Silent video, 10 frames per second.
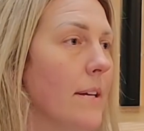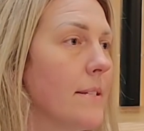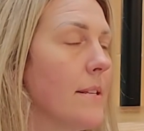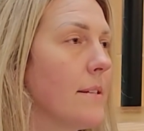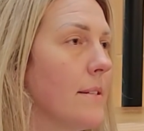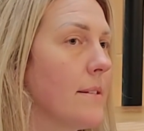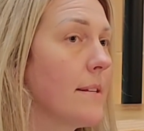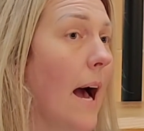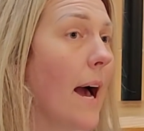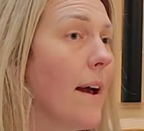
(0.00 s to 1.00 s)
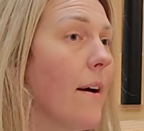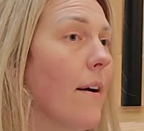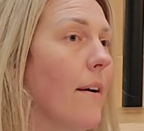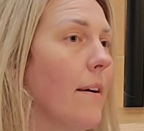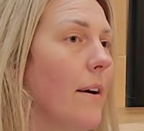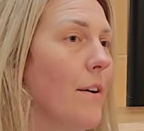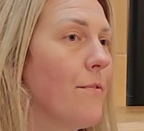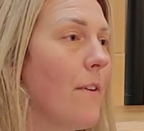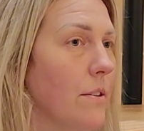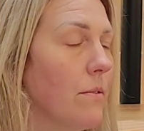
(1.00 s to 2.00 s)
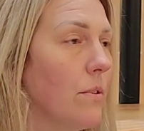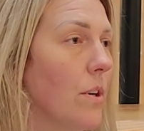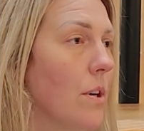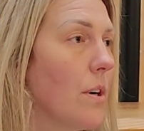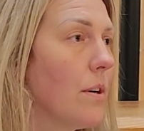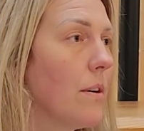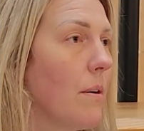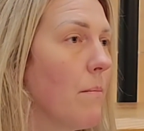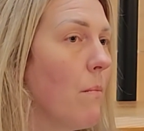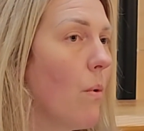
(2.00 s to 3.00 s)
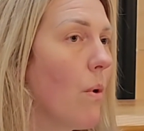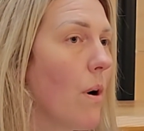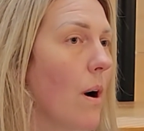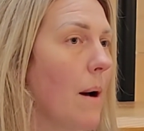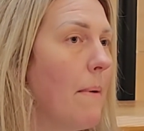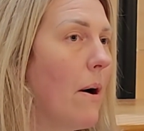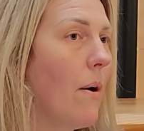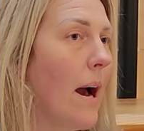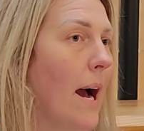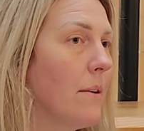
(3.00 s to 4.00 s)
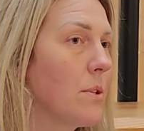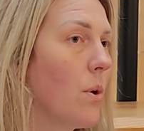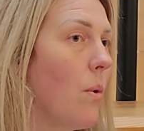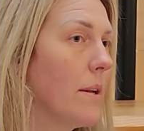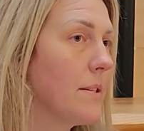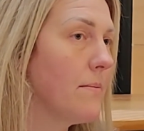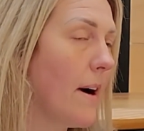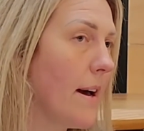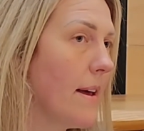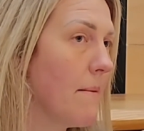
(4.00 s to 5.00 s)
is this desire to learn more about how to quantify